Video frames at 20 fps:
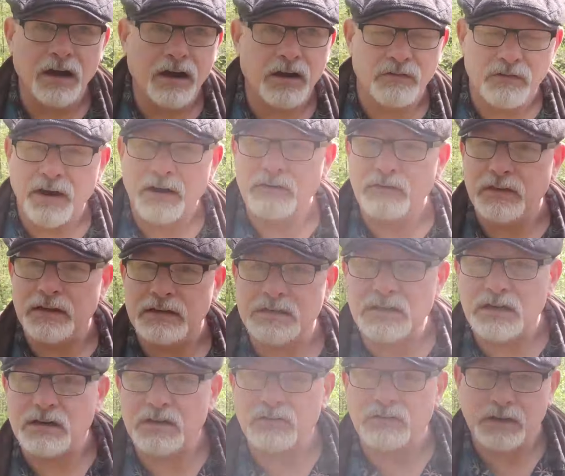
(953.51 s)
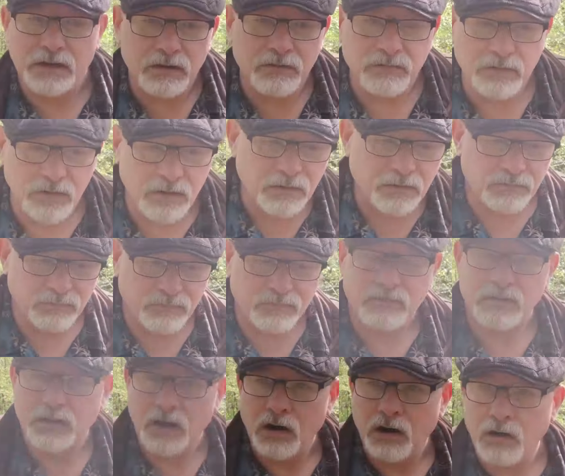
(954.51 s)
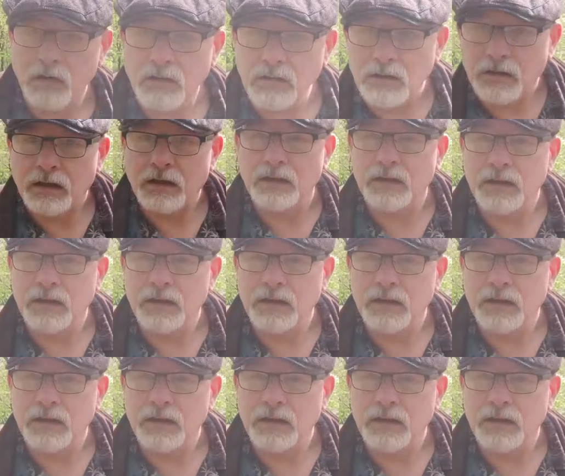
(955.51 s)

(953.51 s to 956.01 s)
around this area of the hall.